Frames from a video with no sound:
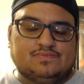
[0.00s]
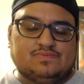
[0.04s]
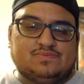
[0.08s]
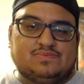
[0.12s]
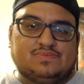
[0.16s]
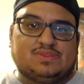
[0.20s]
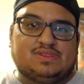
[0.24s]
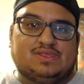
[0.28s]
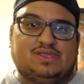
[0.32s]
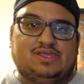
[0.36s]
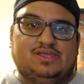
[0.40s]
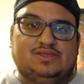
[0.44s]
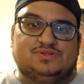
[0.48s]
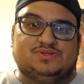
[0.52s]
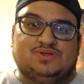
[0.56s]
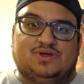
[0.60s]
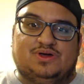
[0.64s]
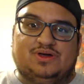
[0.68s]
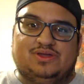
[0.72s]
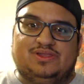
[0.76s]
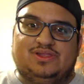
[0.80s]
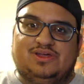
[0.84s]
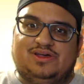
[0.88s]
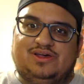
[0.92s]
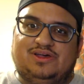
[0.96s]
Hey, what's
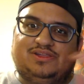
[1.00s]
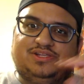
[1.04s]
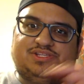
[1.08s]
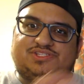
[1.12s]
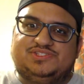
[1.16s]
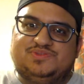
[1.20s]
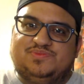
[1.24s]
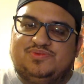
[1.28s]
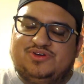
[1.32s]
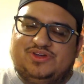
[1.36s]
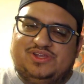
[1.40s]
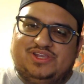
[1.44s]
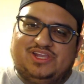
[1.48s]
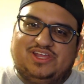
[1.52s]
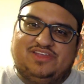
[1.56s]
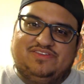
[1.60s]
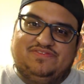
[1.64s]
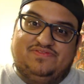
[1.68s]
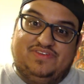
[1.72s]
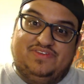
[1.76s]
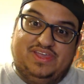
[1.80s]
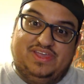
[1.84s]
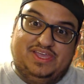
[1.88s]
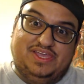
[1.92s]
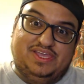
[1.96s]
going on? It's your boy Night
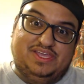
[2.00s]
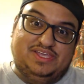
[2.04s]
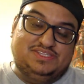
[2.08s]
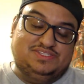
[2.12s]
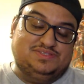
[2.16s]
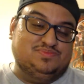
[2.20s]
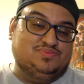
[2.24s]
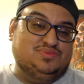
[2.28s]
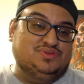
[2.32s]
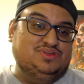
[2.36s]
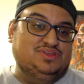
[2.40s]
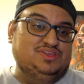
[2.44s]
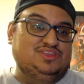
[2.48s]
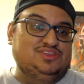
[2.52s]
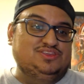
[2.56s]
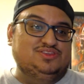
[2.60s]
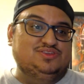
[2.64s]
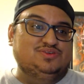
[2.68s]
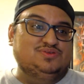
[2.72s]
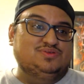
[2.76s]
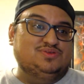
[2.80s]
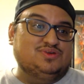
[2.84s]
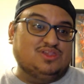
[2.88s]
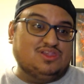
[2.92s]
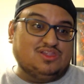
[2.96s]
Phase bringing
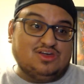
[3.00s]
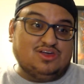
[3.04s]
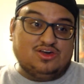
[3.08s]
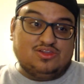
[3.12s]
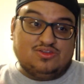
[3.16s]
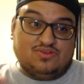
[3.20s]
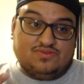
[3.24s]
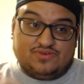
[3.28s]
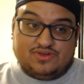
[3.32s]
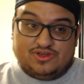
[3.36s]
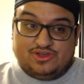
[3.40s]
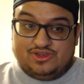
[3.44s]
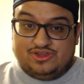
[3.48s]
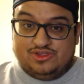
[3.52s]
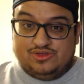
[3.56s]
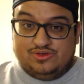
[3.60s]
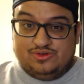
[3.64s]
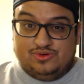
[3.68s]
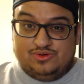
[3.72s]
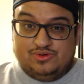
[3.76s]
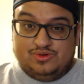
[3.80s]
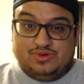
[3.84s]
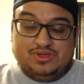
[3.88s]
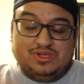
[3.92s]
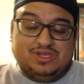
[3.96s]
you a long
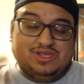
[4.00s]
overdue